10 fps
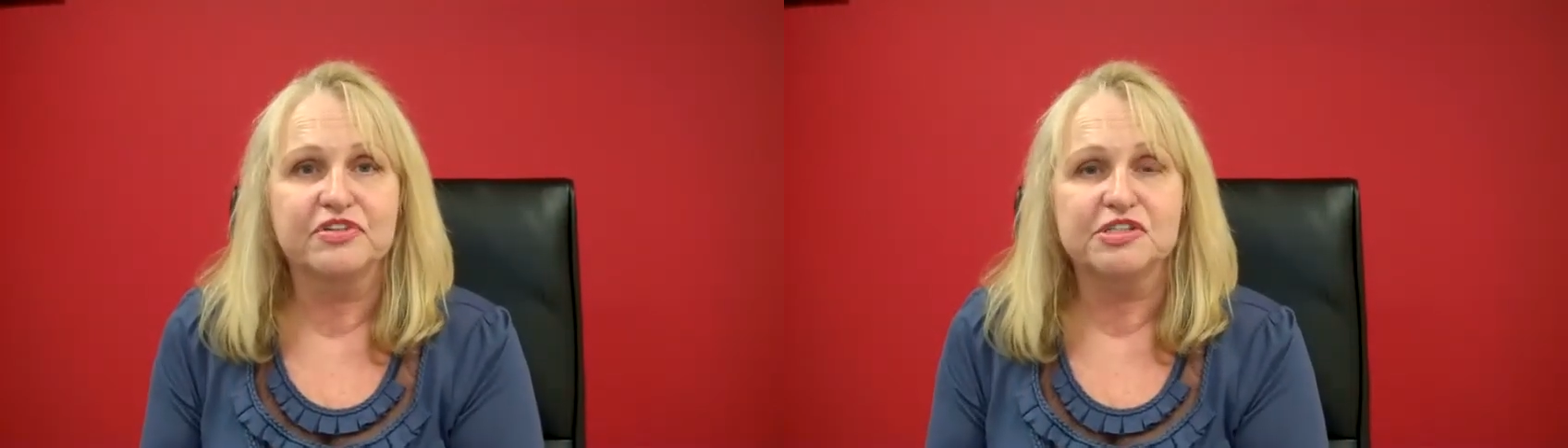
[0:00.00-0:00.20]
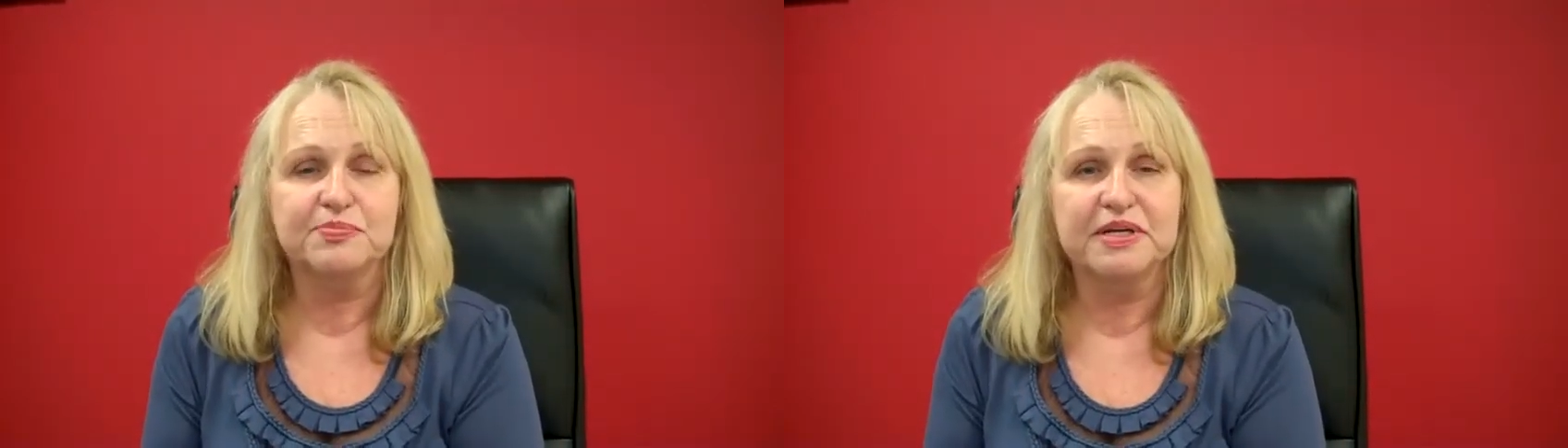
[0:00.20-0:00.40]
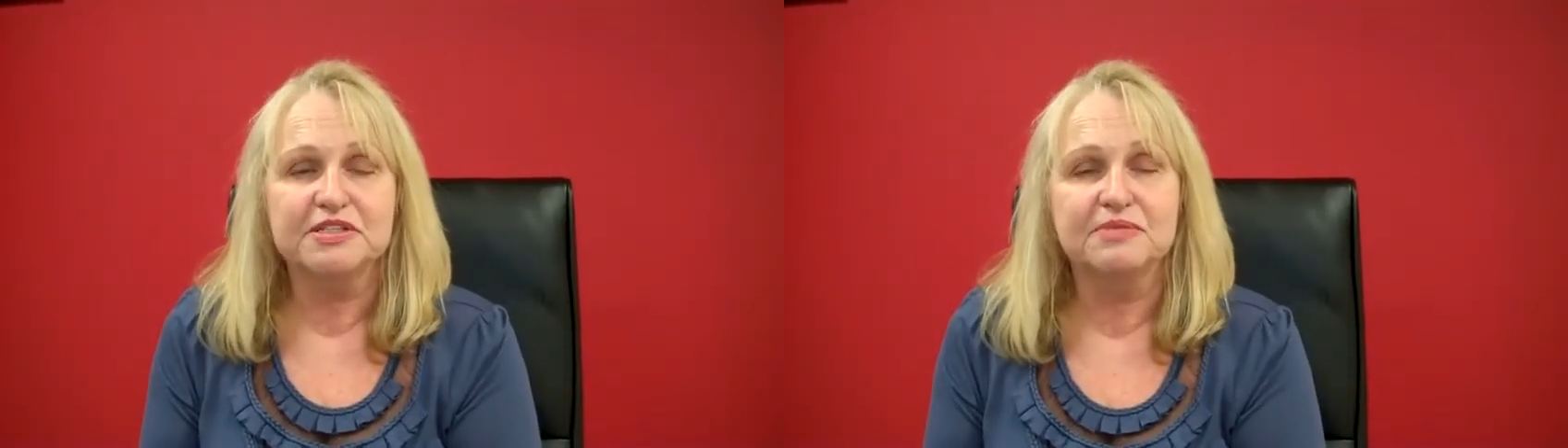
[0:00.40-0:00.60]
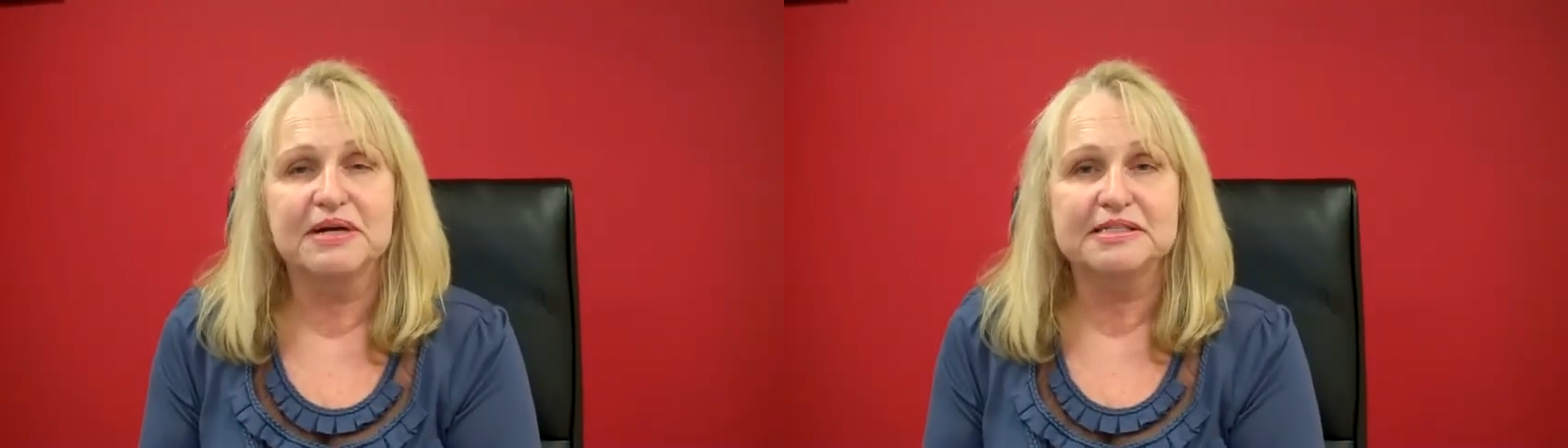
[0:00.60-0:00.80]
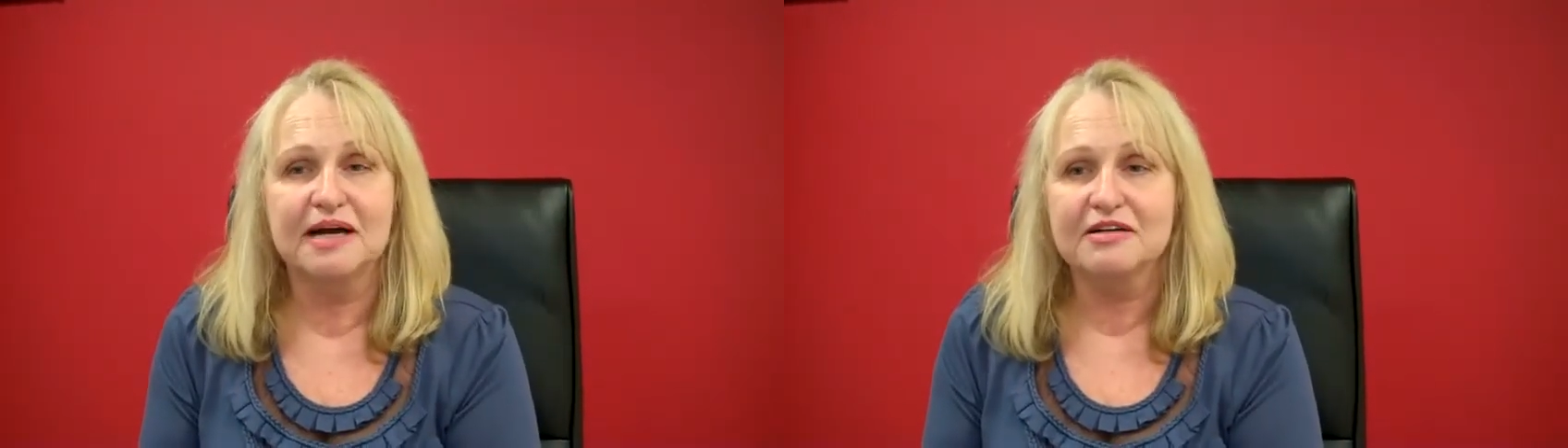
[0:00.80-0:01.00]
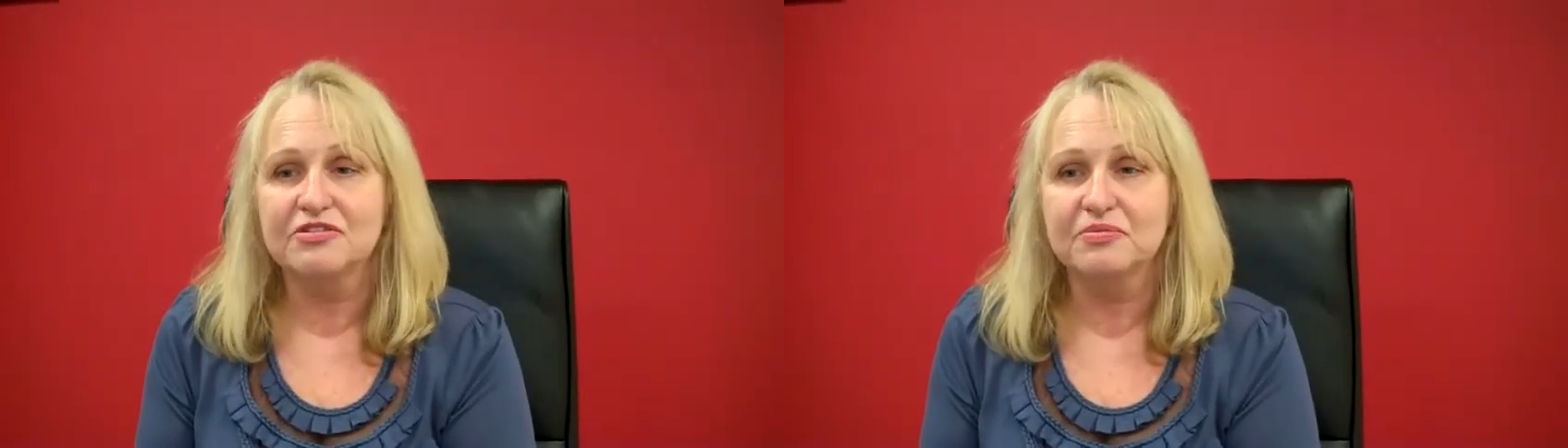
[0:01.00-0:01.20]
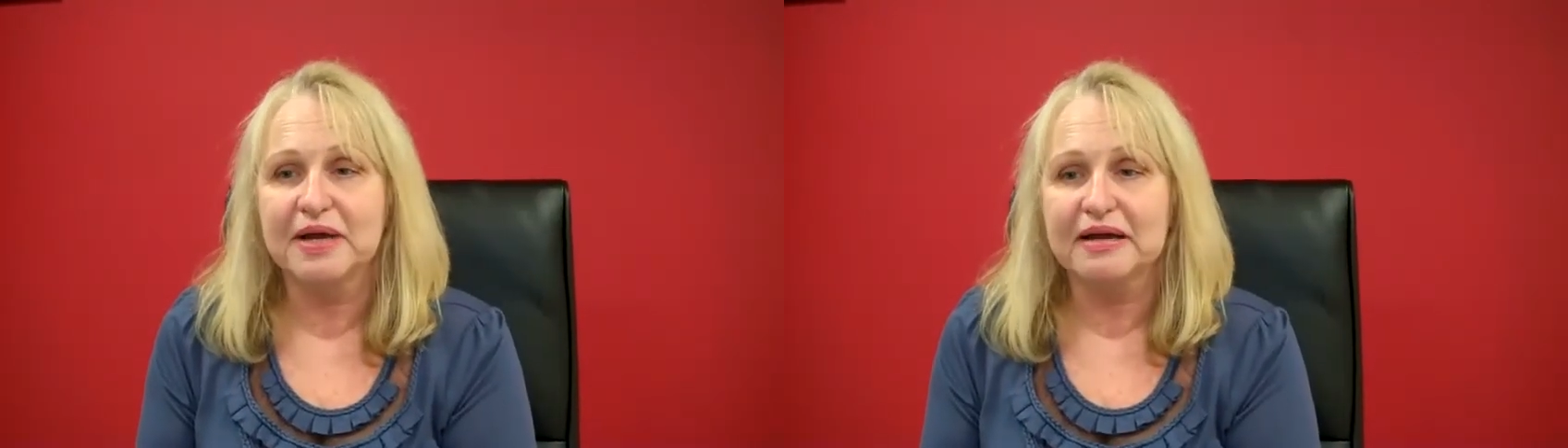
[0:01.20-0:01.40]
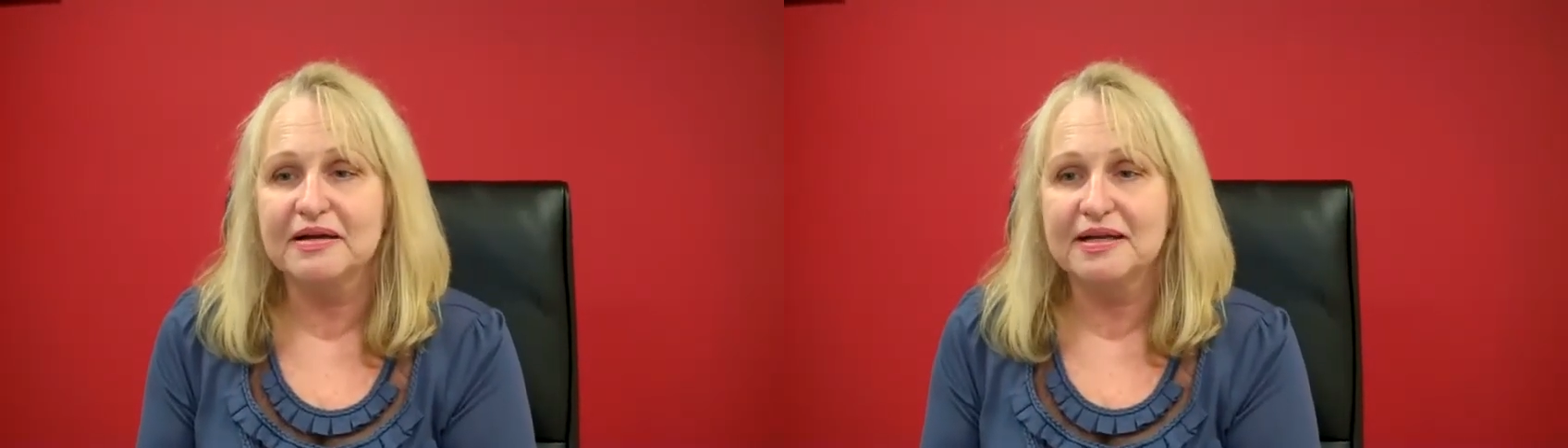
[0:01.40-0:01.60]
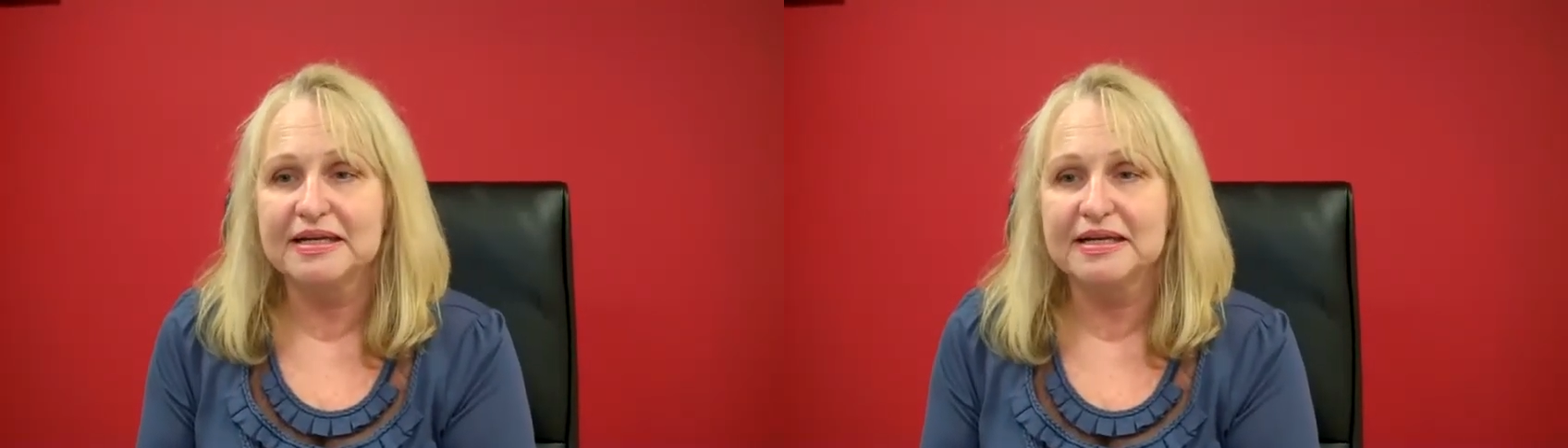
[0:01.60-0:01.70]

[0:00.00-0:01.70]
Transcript: to speak to my doctor about it,